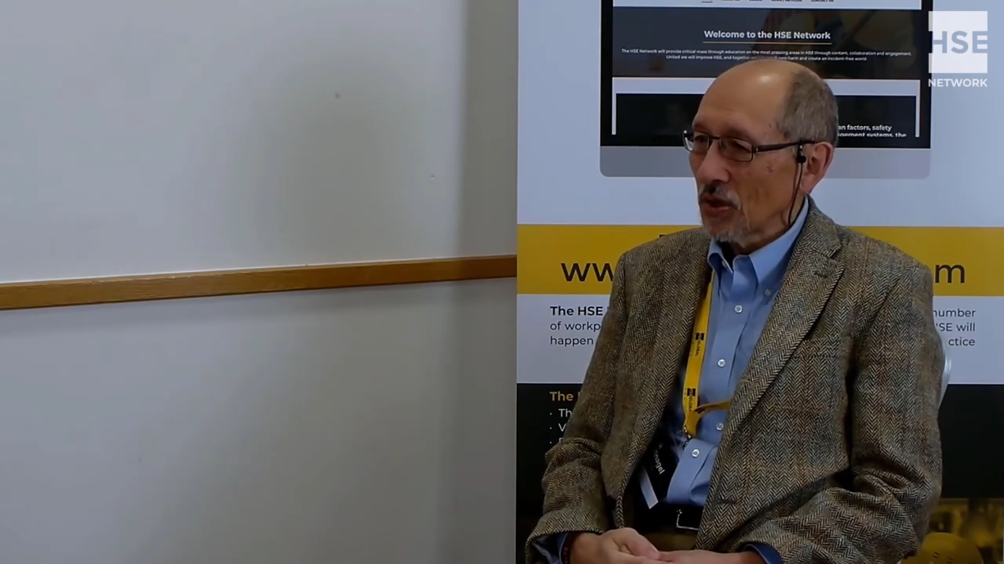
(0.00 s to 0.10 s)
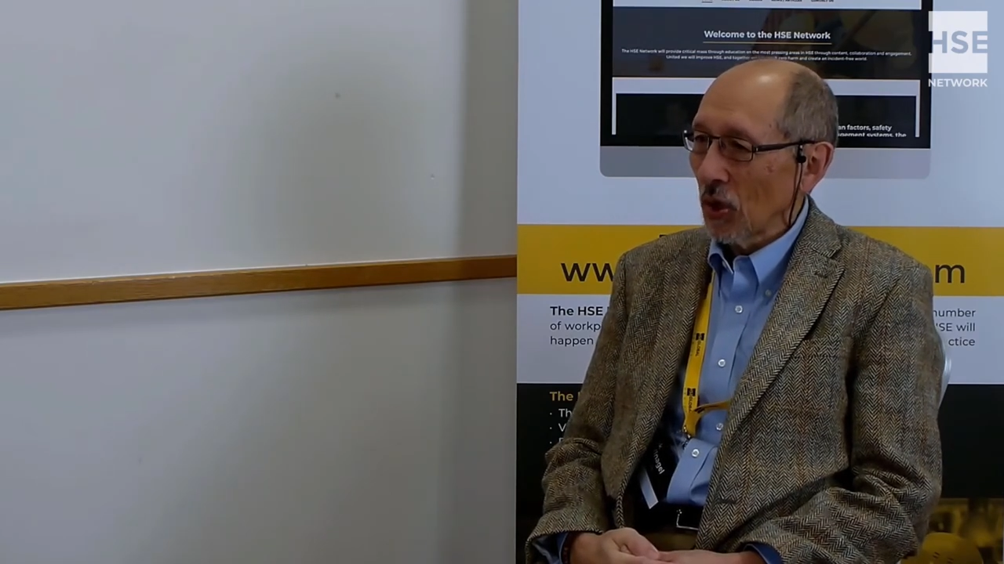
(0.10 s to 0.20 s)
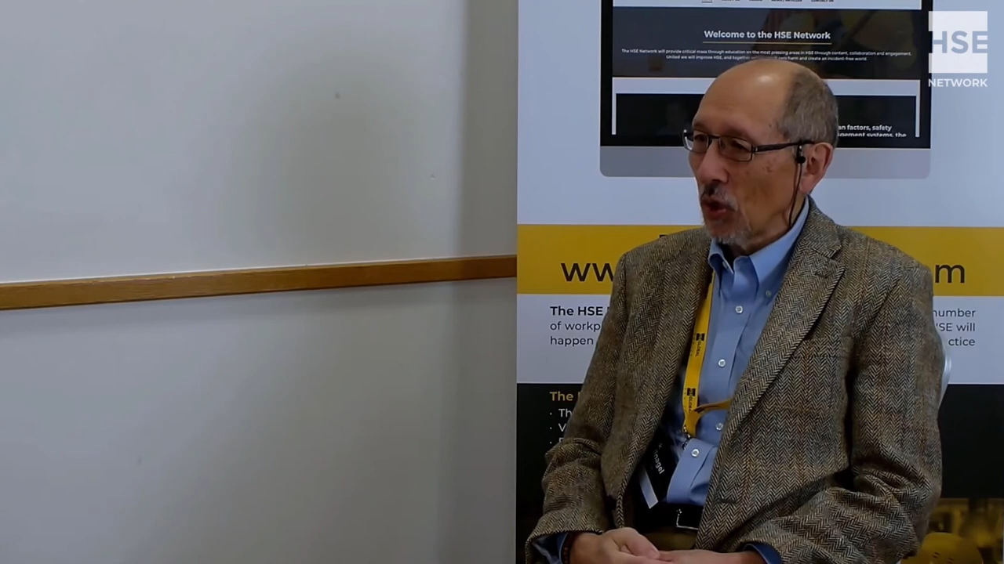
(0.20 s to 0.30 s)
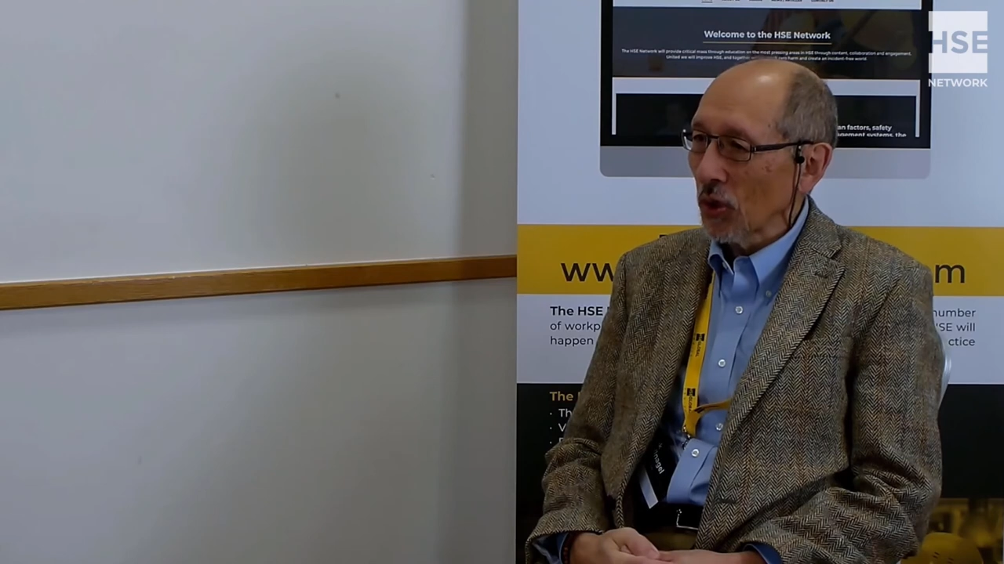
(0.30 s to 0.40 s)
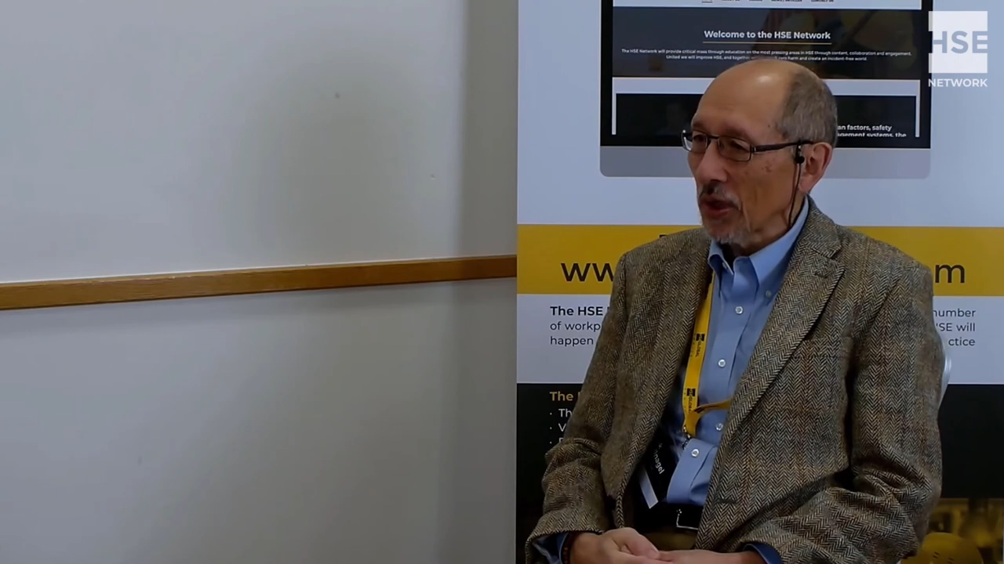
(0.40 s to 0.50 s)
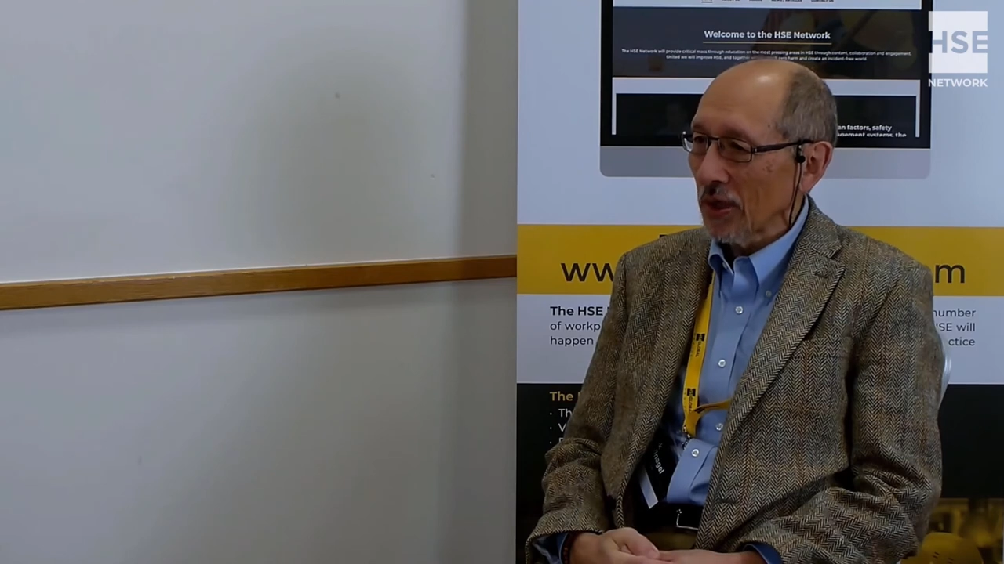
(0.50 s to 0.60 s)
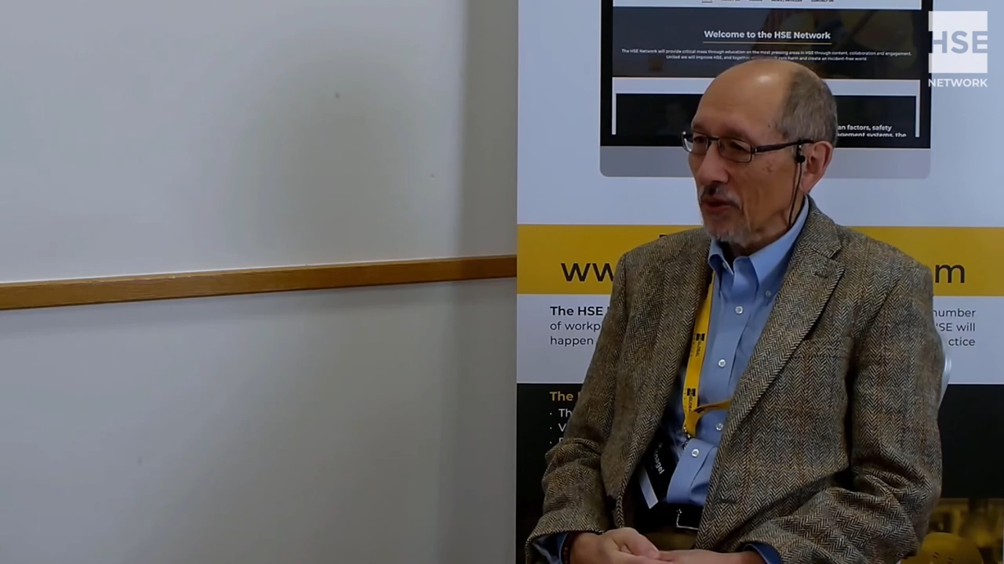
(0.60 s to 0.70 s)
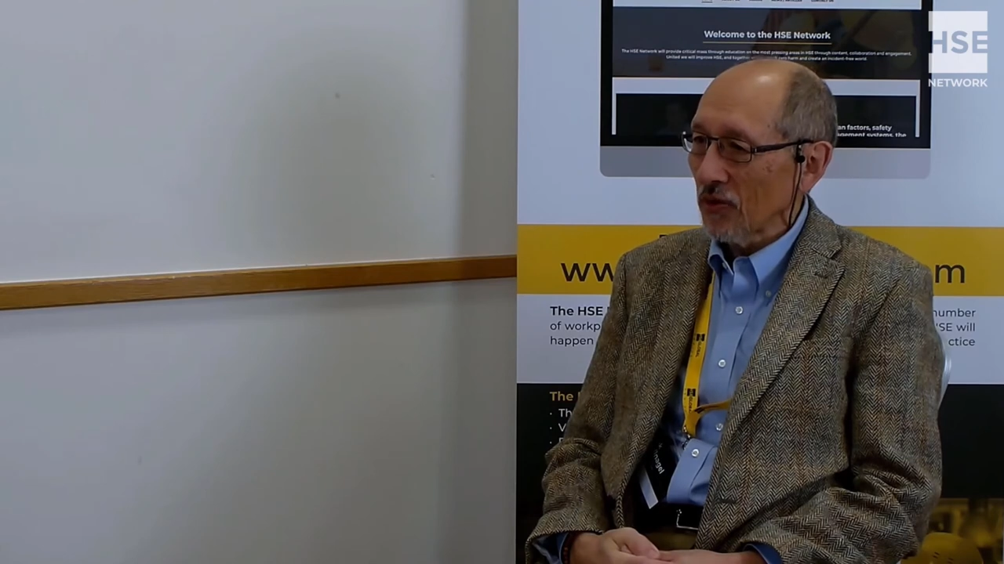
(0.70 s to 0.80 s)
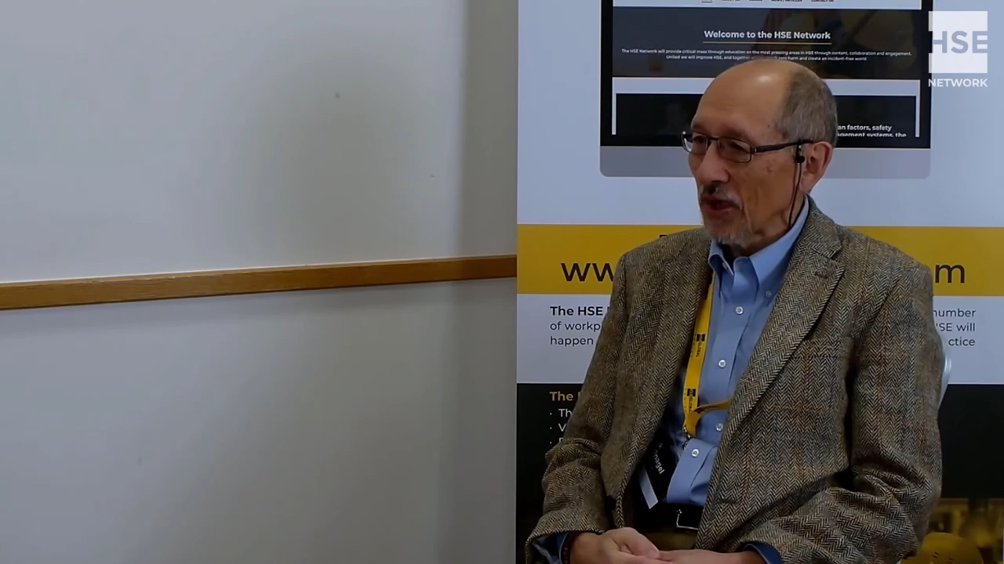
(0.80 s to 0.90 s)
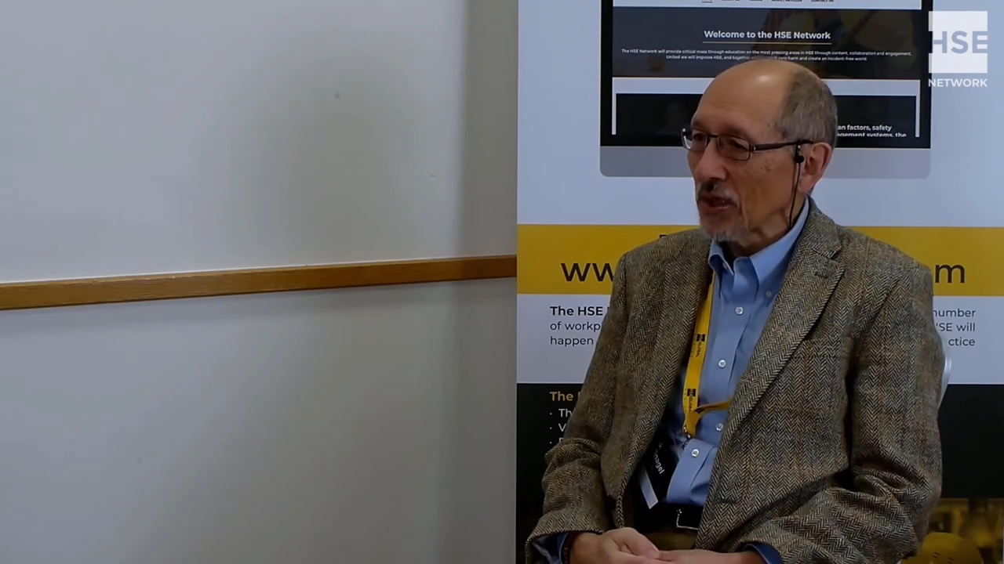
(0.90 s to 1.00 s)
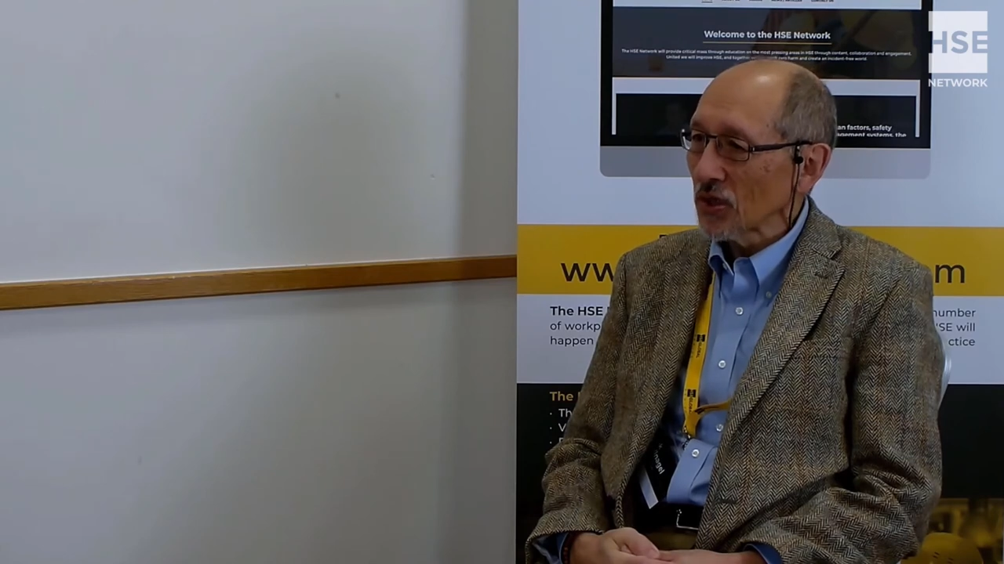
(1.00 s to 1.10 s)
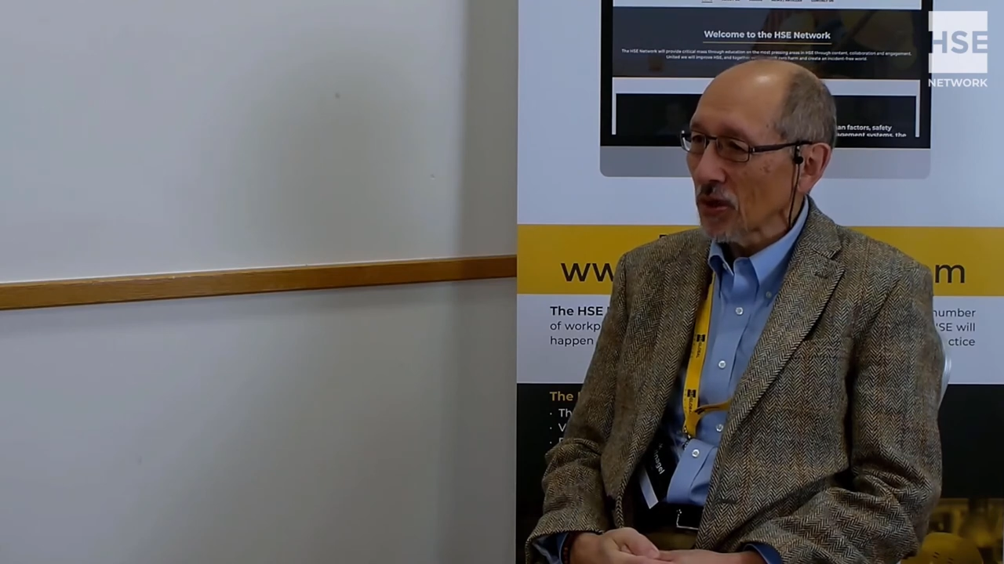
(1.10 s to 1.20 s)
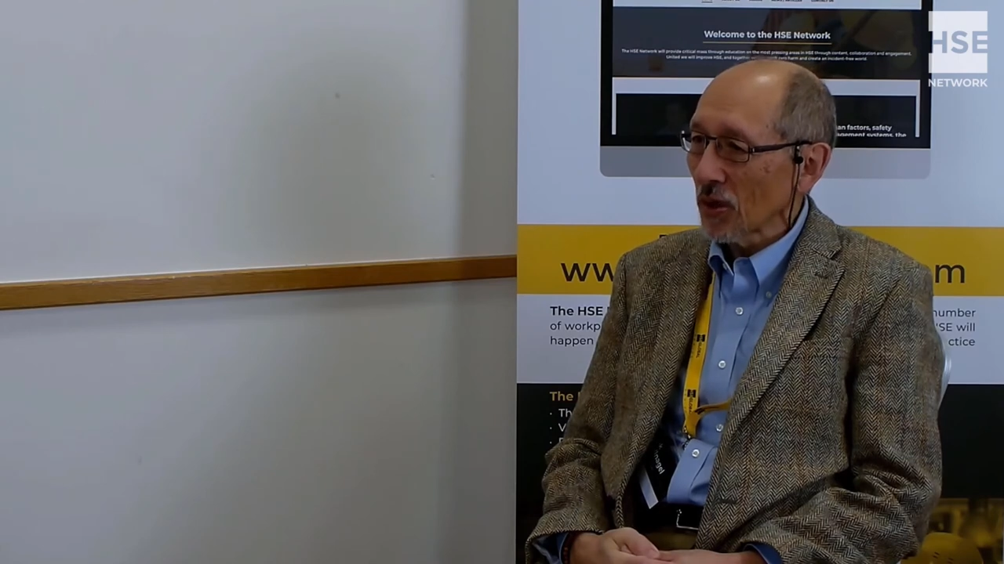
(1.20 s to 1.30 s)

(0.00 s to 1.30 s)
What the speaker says: to look at things